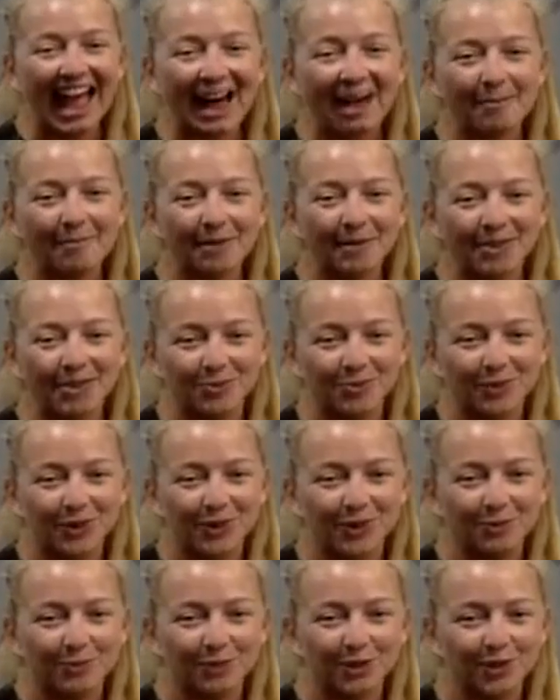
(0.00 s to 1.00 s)
push, push,
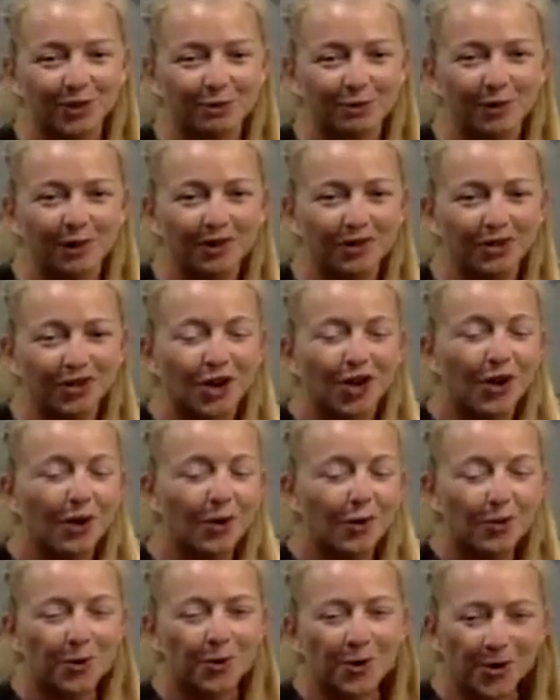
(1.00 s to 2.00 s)
push, push.
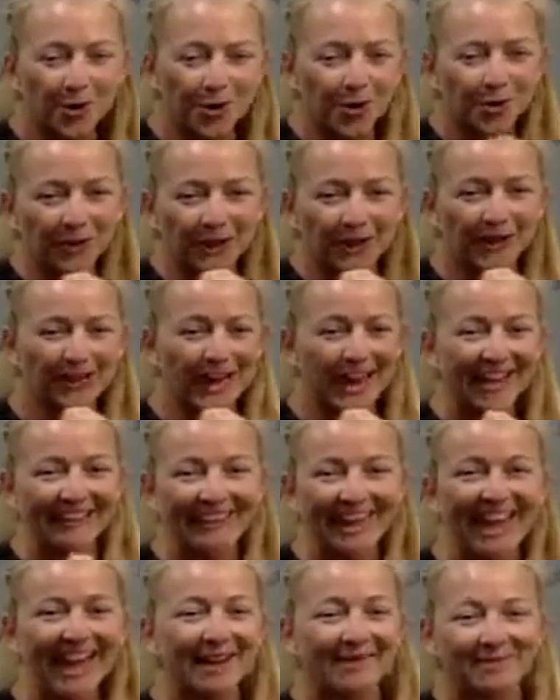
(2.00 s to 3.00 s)
Woo, look at
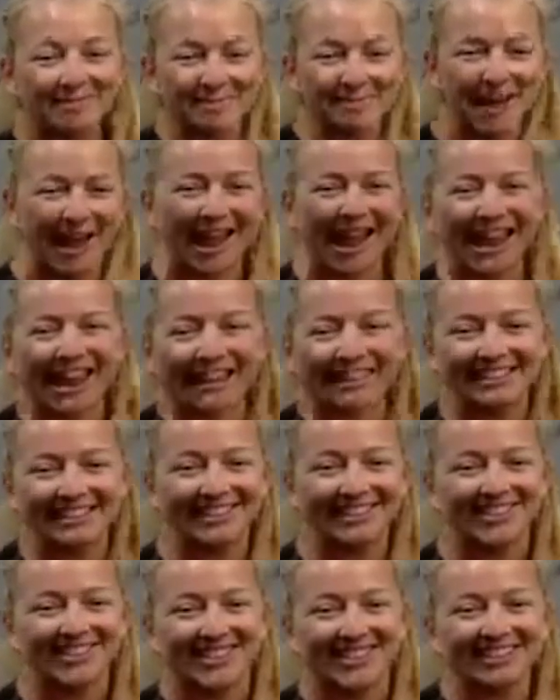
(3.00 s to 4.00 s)
that pace.
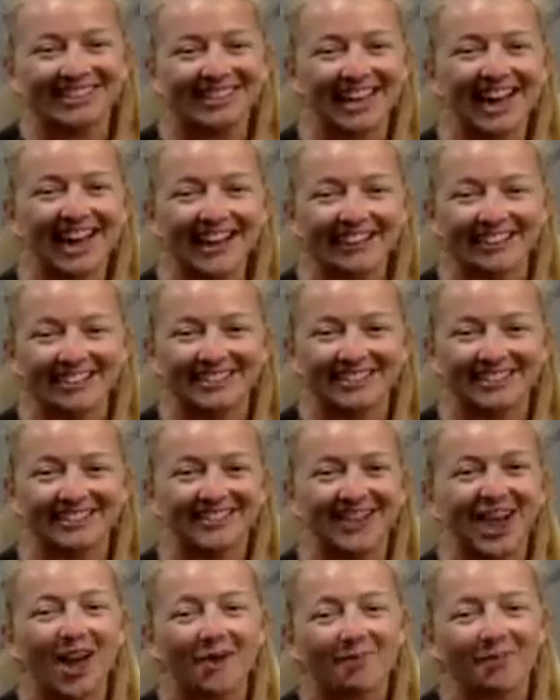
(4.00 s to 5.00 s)
She's
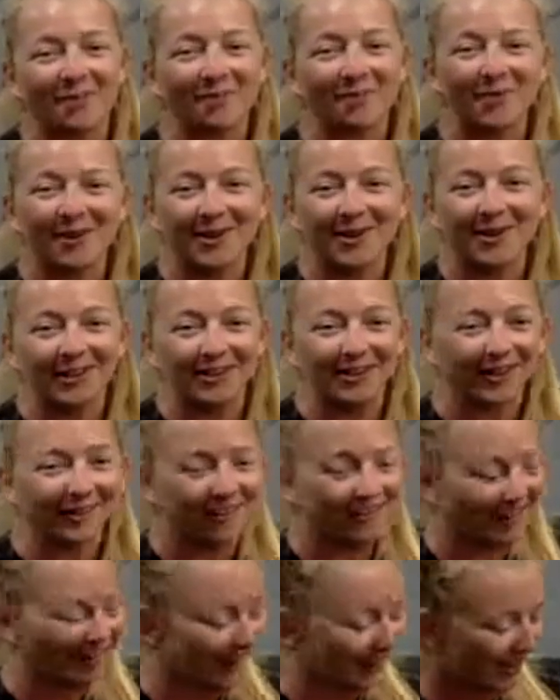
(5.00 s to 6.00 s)
unstoppable.
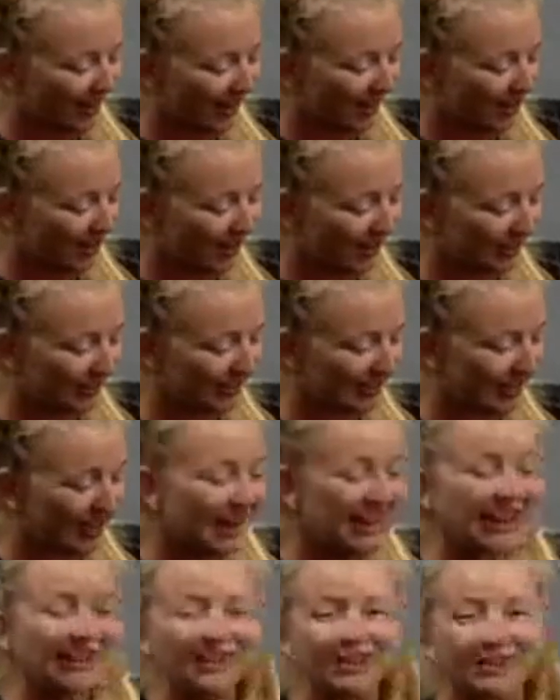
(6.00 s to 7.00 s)
She's
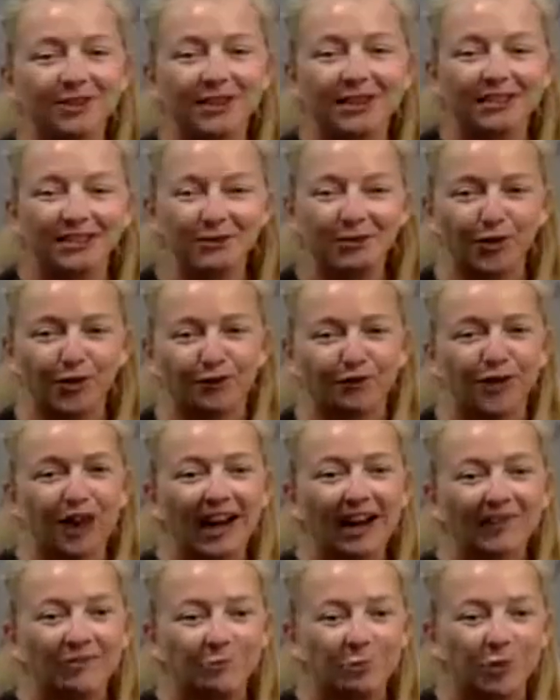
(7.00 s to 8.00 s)
gonna do this for
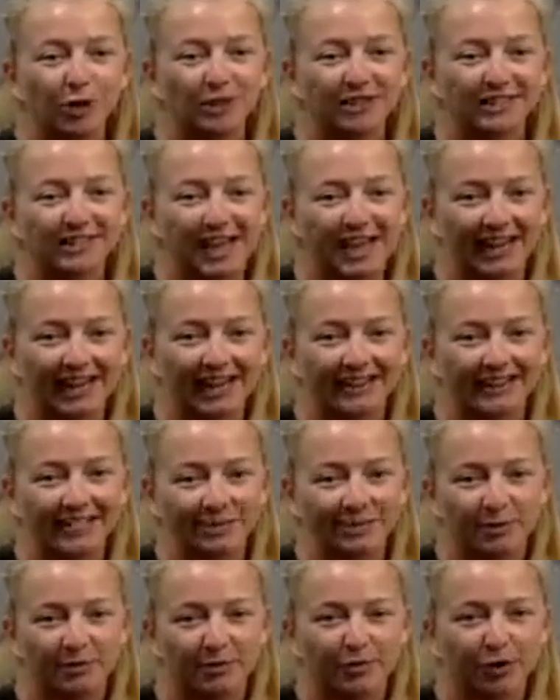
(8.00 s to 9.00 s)
5 more seconds
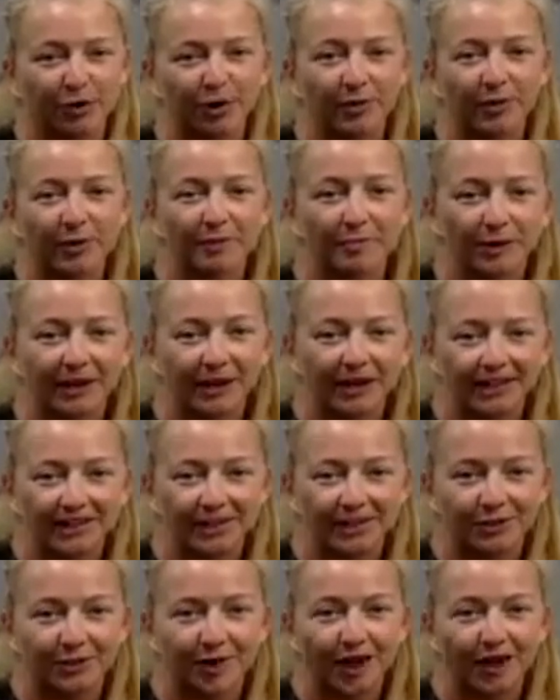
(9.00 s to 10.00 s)
before we bring it
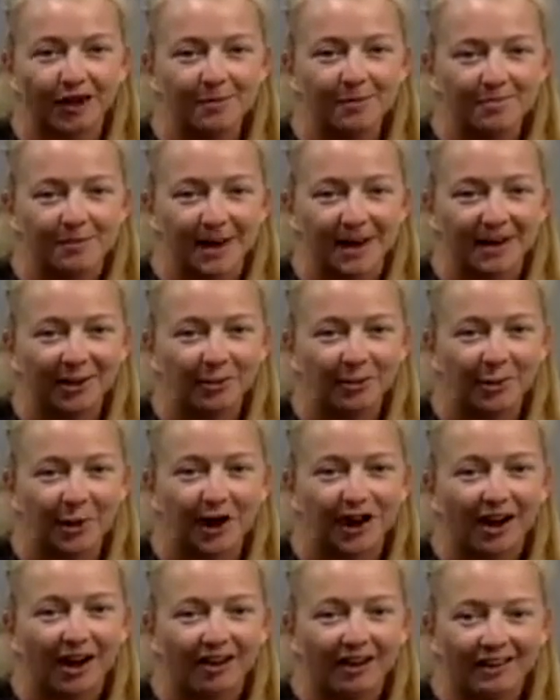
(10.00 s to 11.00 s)
to our bear
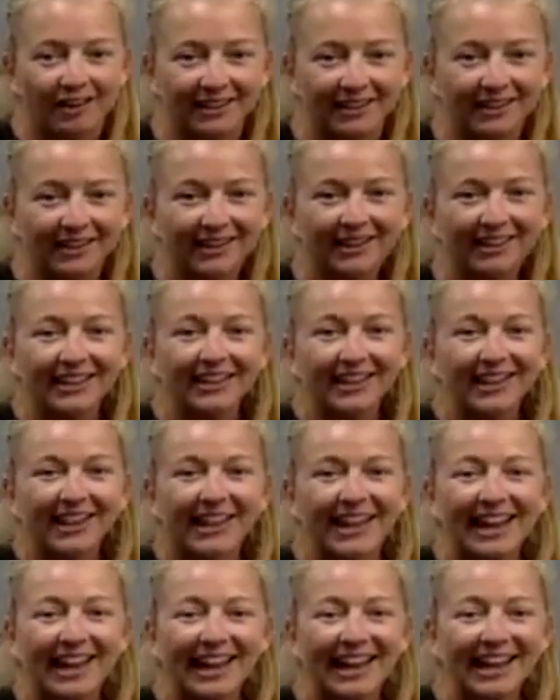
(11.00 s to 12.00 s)
walk.
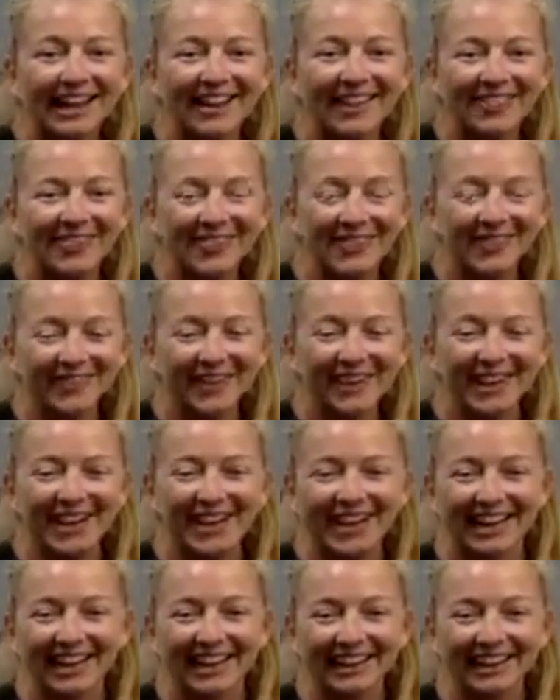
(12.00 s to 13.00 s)
In
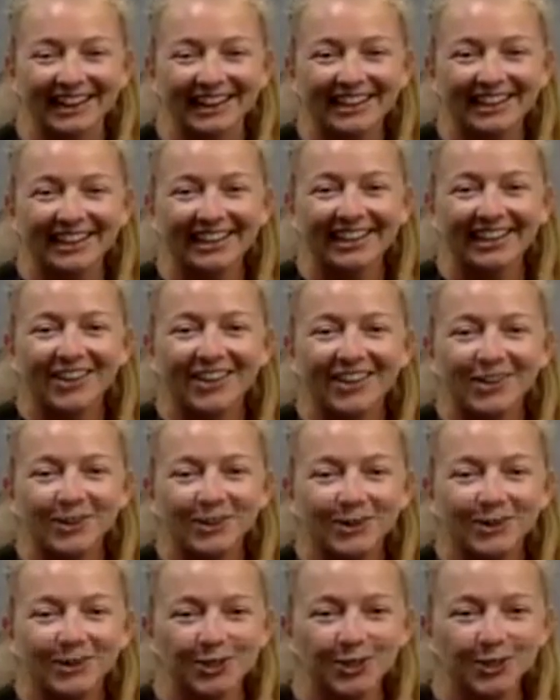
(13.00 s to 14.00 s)
3,
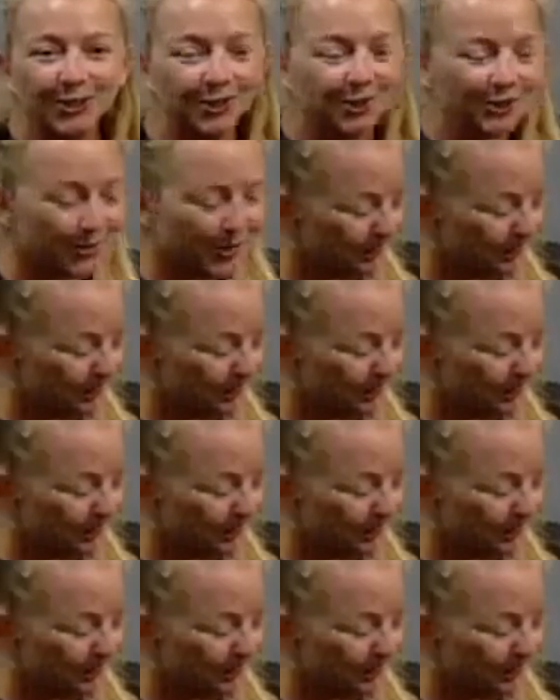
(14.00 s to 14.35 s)
2,